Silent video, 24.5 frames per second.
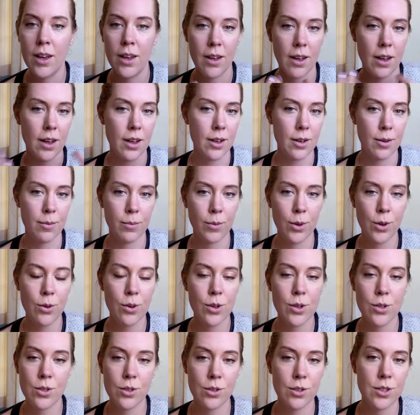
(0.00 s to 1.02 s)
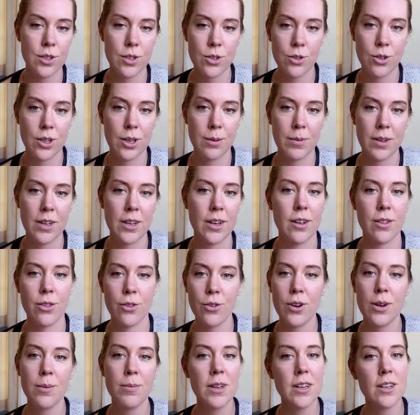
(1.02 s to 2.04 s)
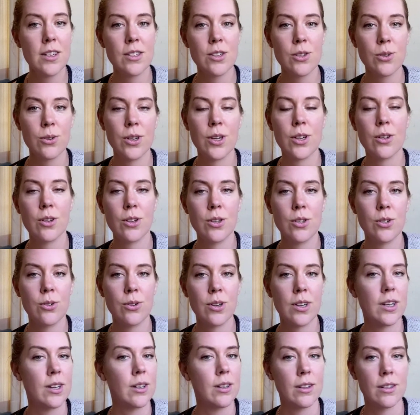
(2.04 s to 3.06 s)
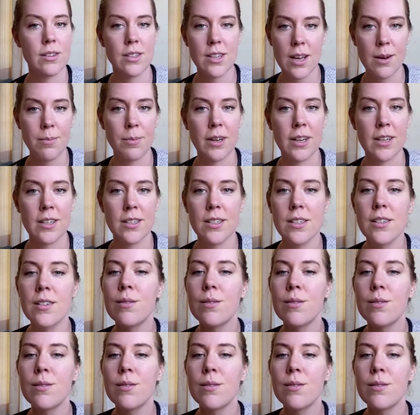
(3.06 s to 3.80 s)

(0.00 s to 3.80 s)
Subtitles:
You could do this treatment in 3 minutes, or you could do it in 10 minutes.